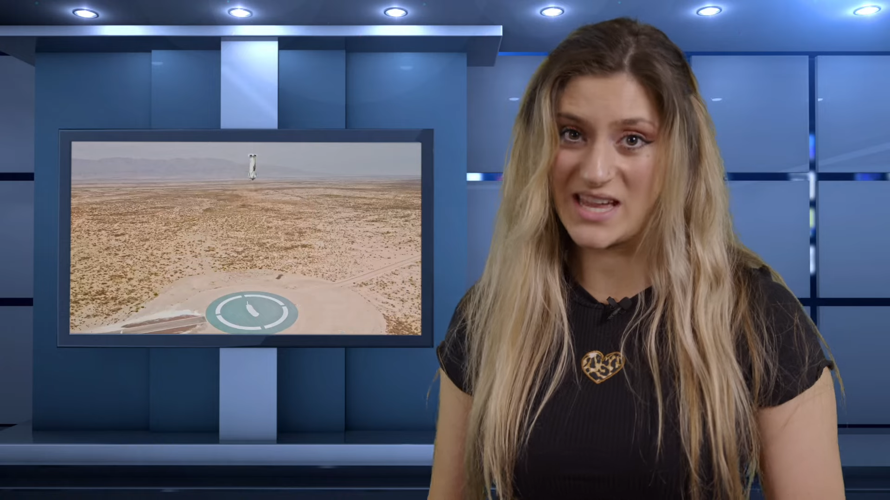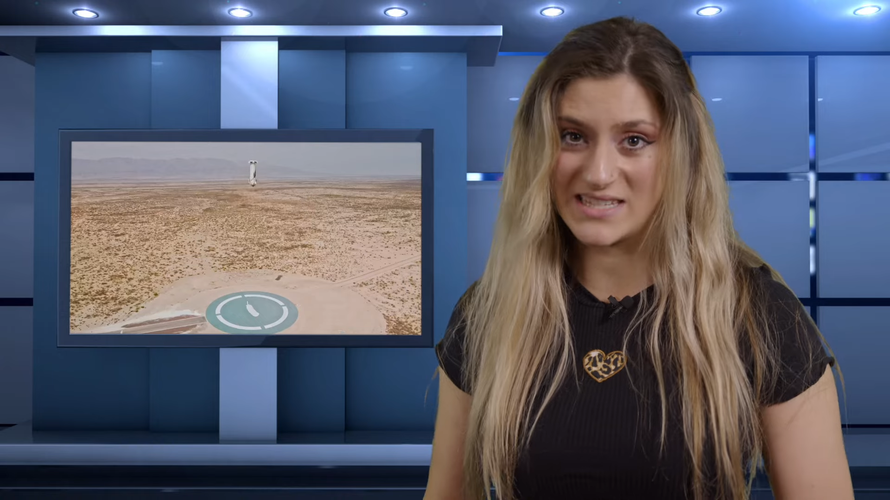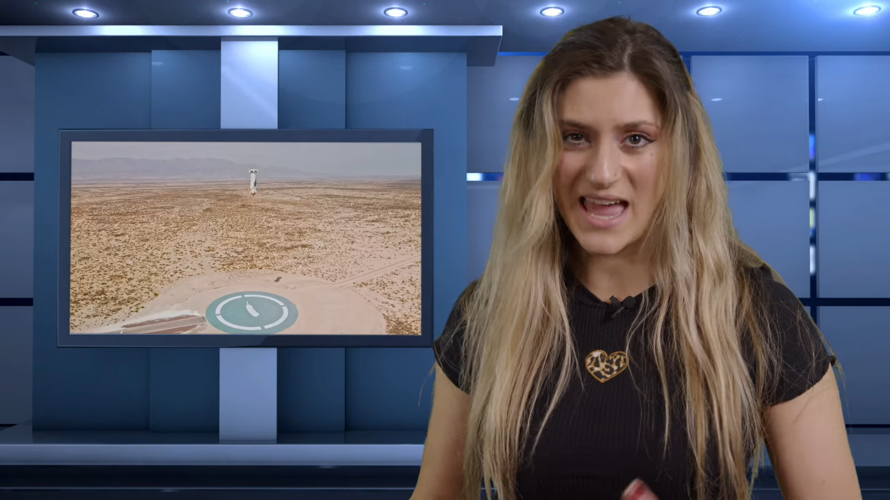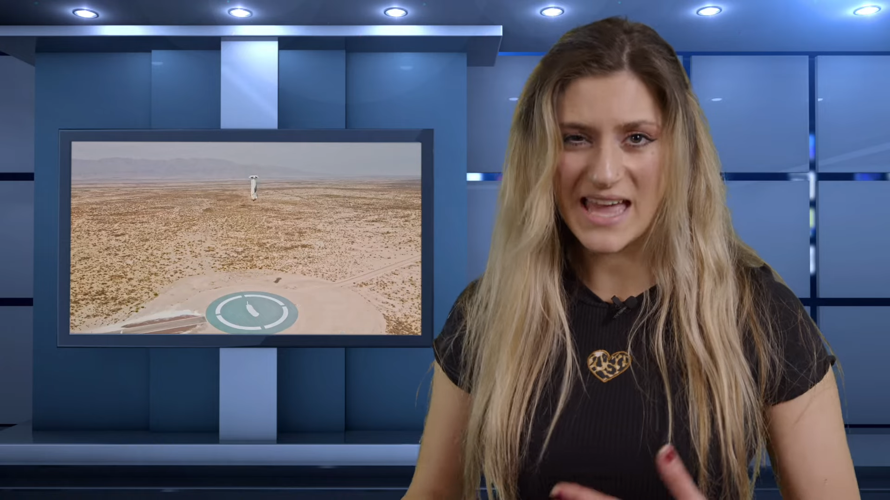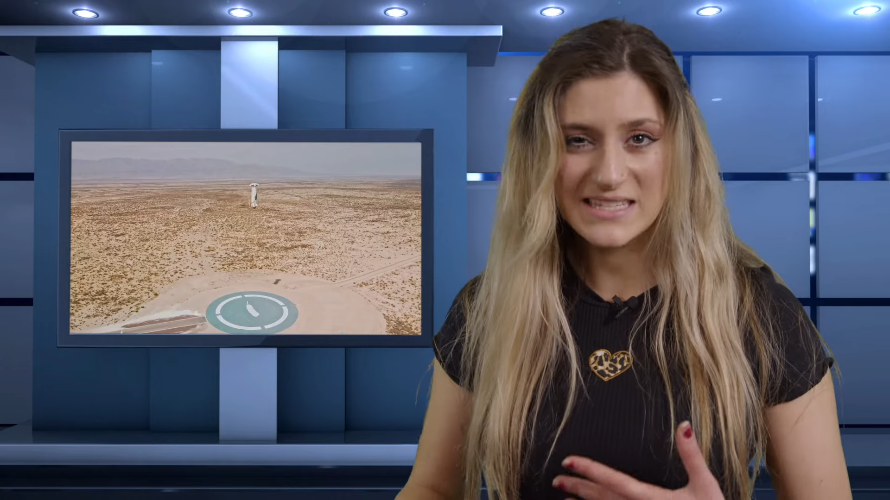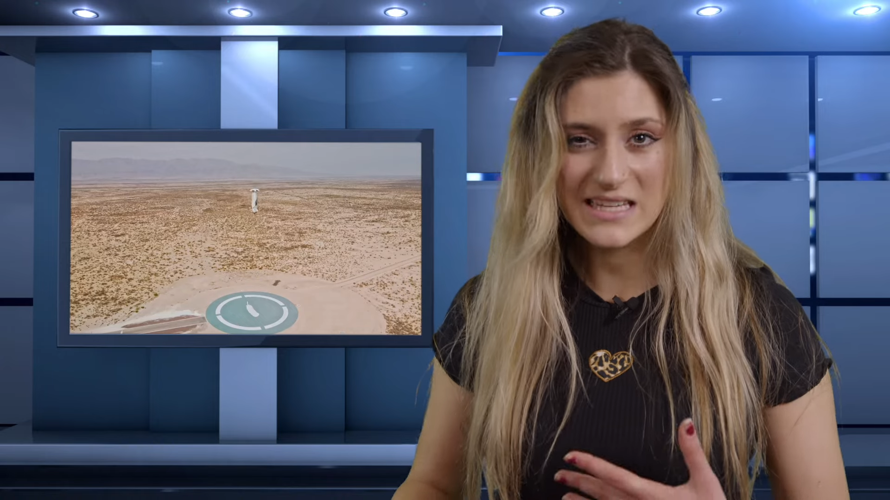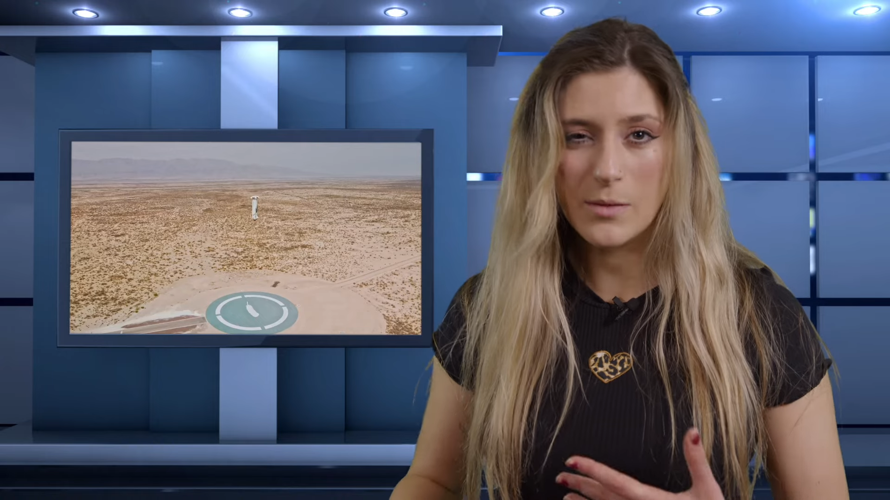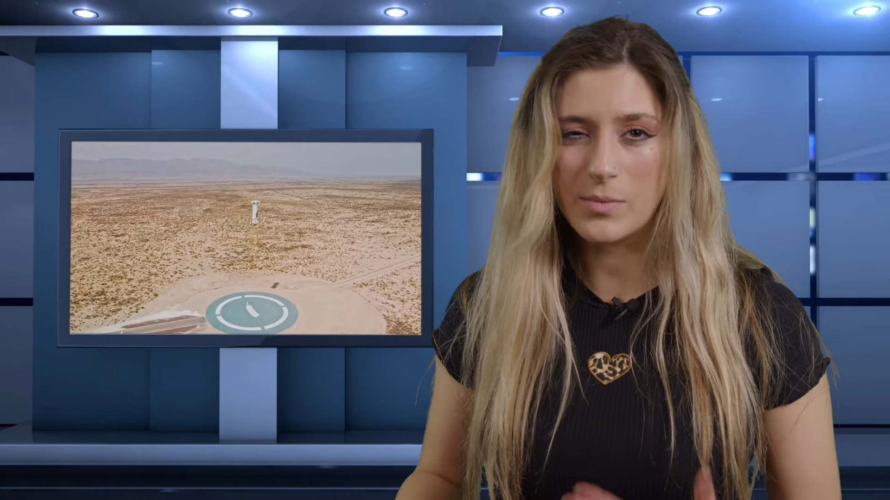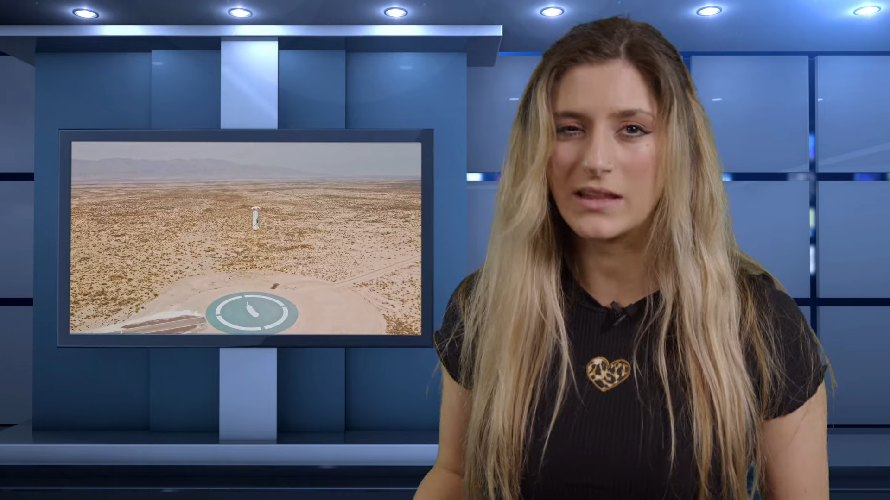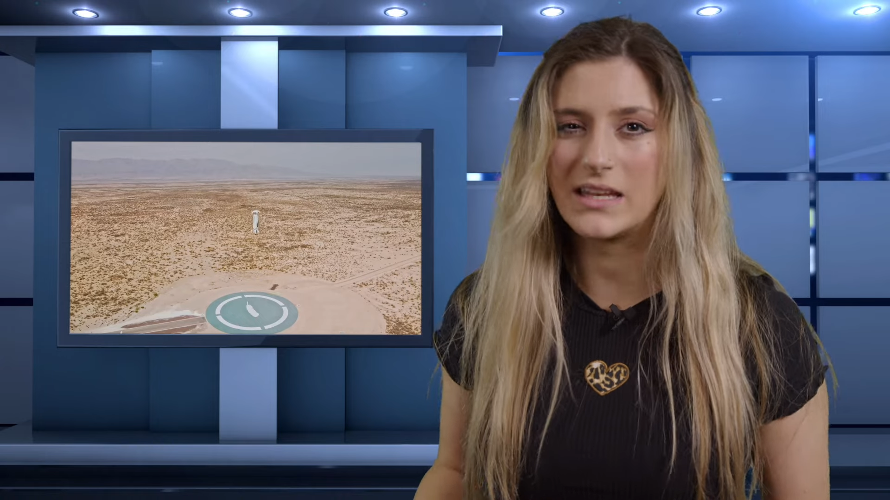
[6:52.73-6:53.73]
as it has the
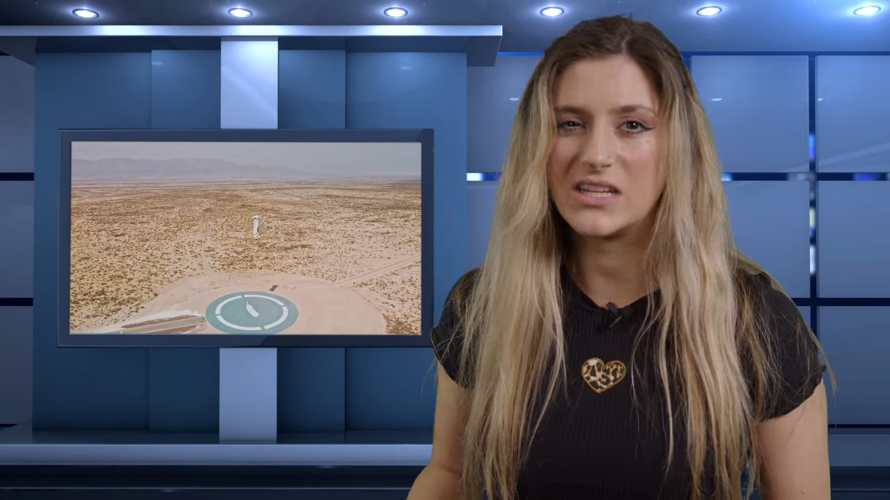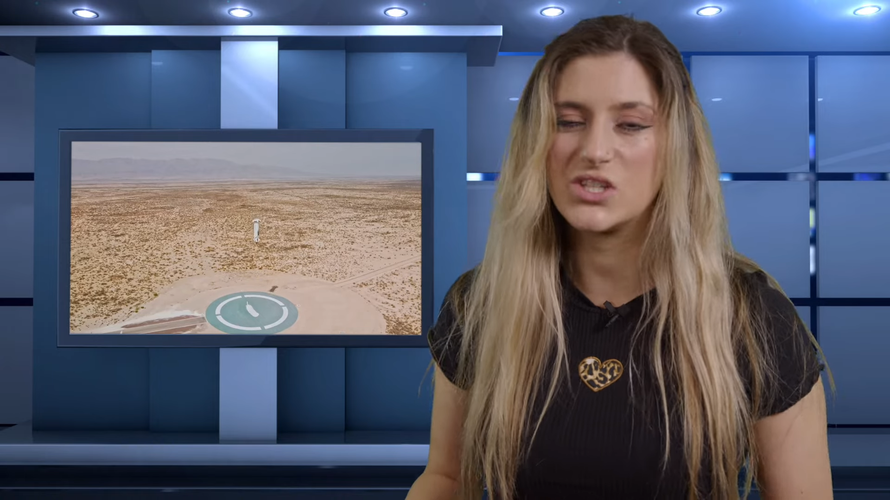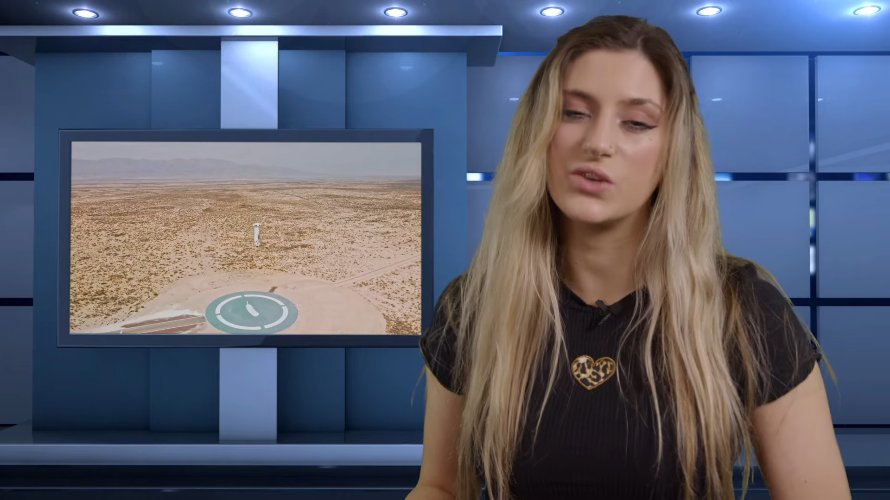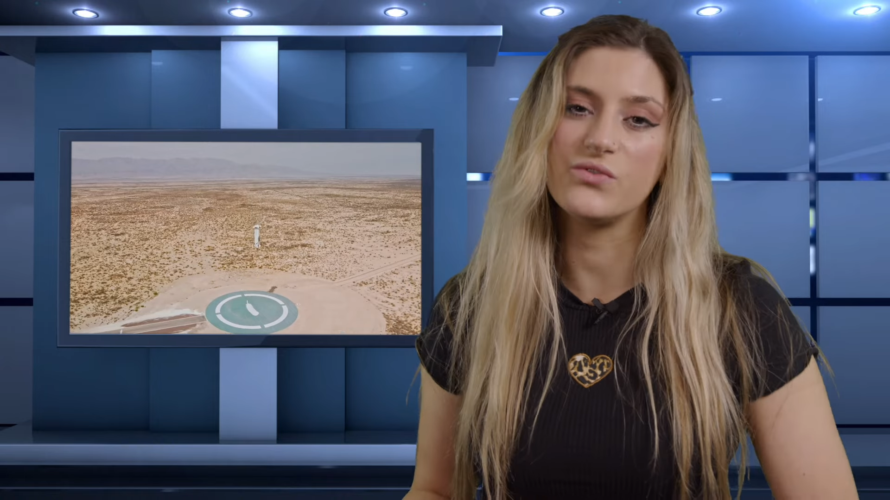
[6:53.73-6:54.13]
ability to